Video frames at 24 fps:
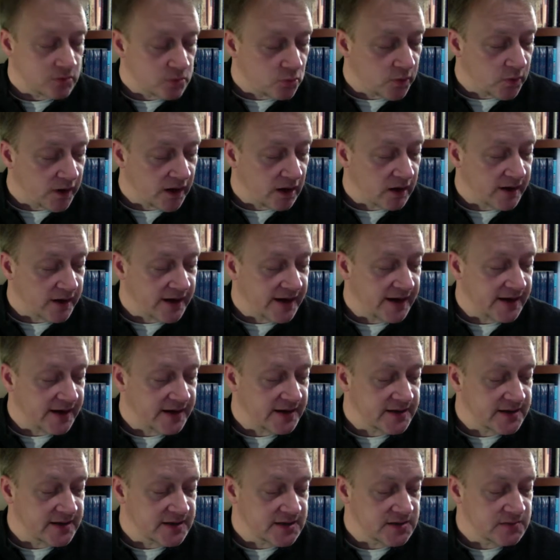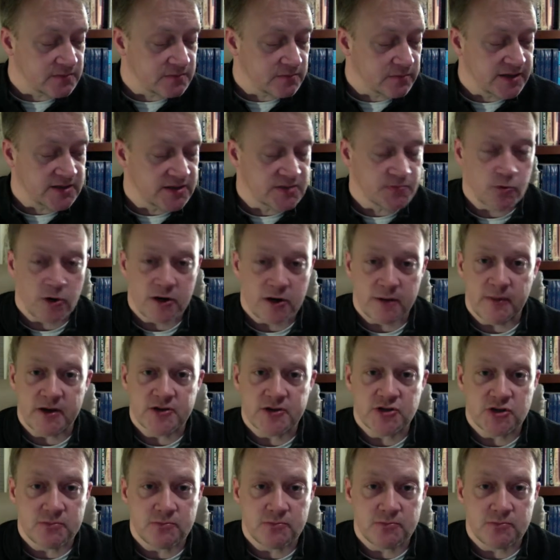where it's pretty much